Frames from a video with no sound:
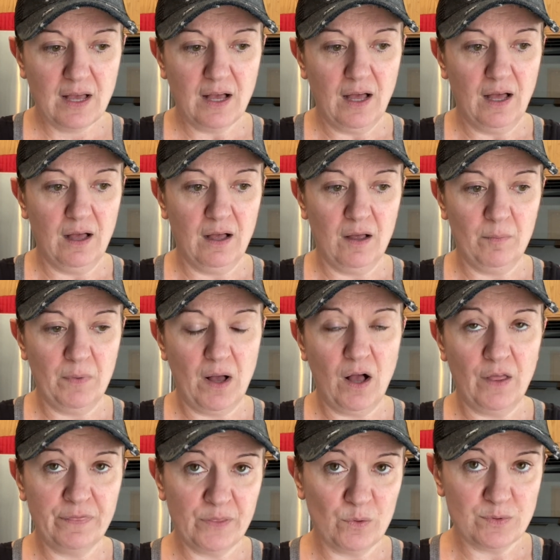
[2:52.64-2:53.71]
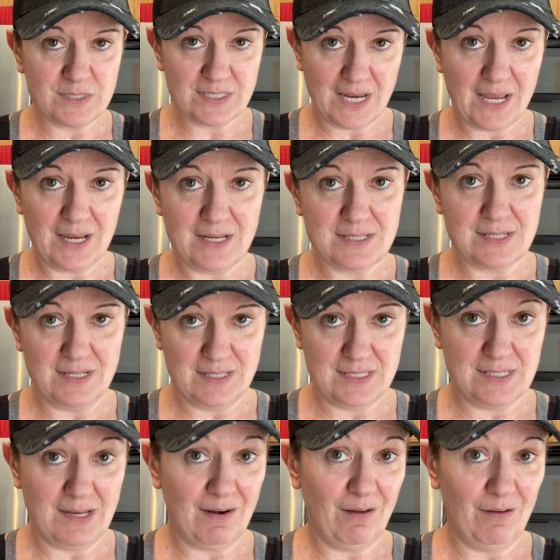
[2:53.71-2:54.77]
On those days,
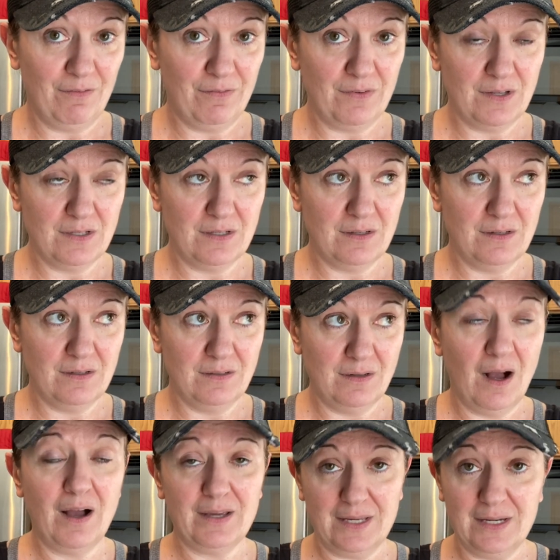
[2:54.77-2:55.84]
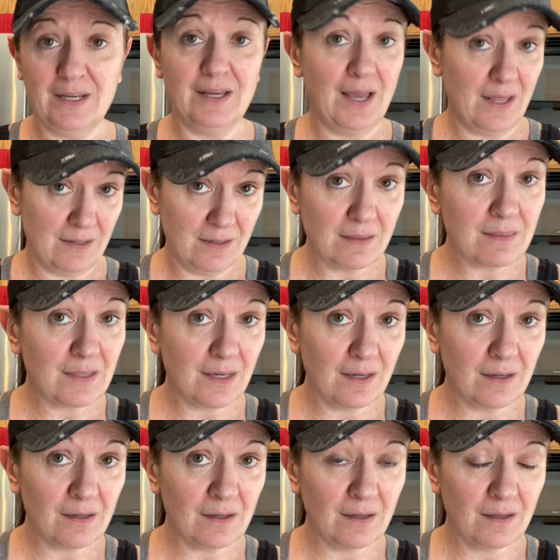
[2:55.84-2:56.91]
instead of not eating
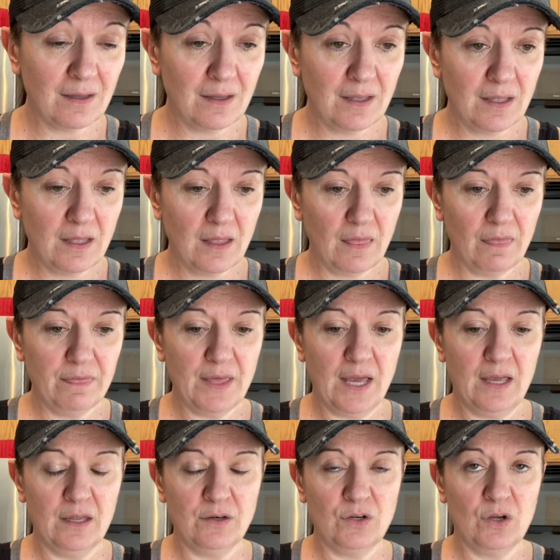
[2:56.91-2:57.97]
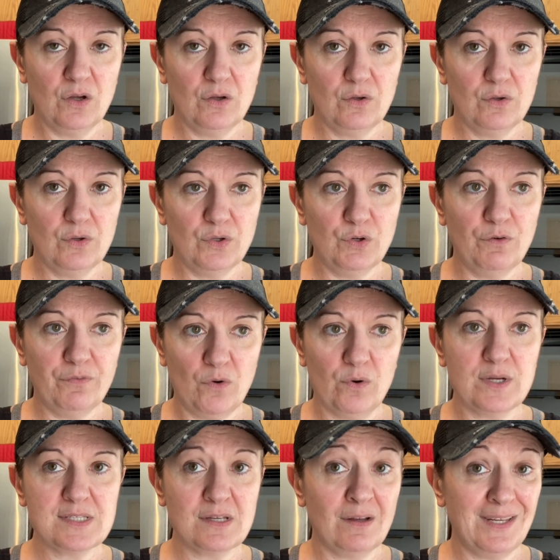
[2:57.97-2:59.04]
anything, then you
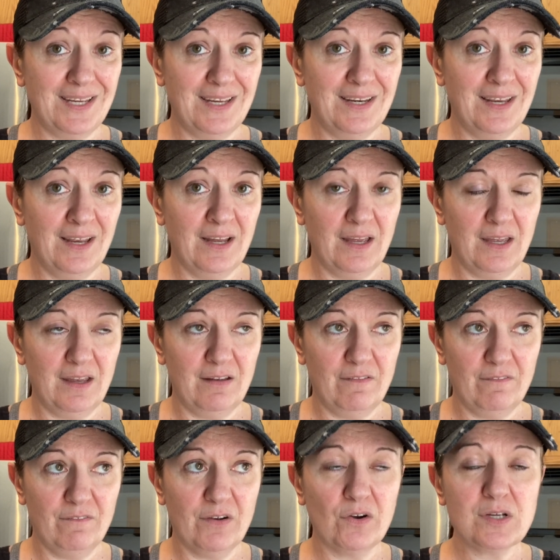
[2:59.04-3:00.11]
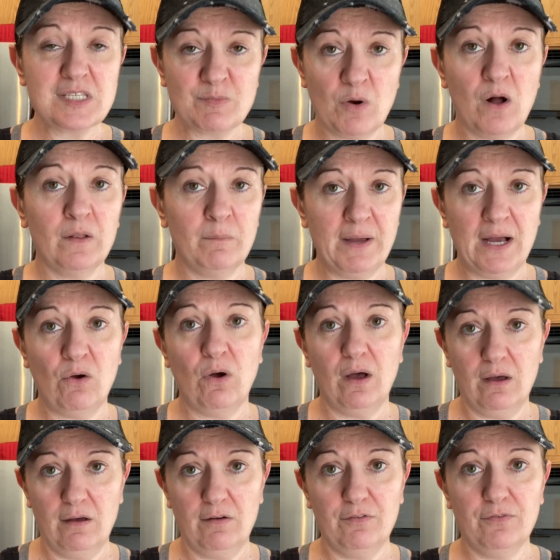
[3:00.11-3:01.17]
focus on eating a very small amount
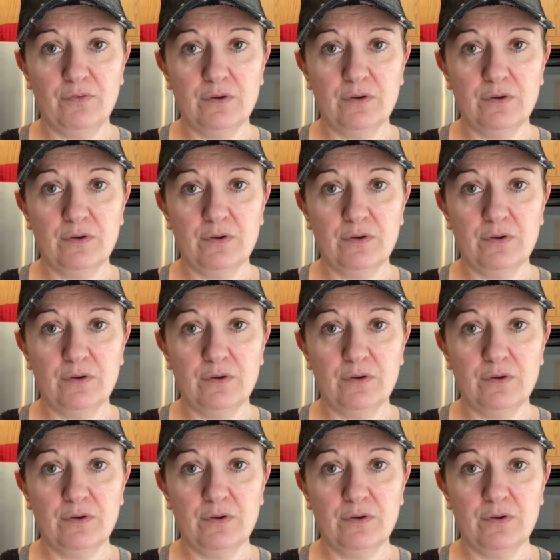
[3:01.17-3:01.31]
of